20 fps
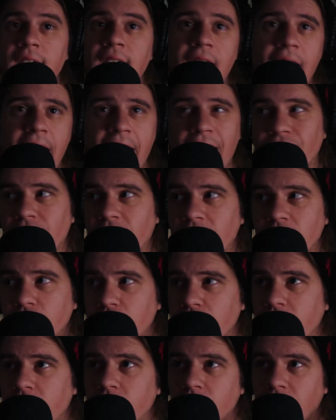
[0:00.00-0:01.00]
Have that
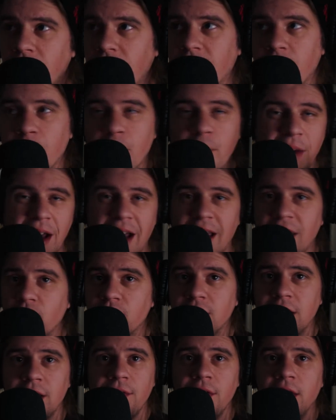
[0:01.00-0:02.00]
shit like by your
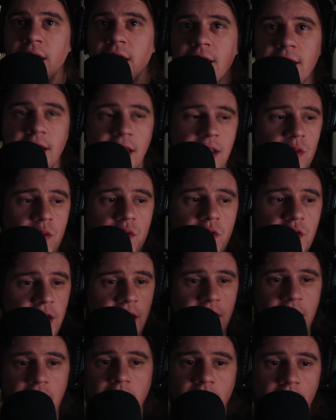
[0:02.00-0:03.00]
TV that you sit,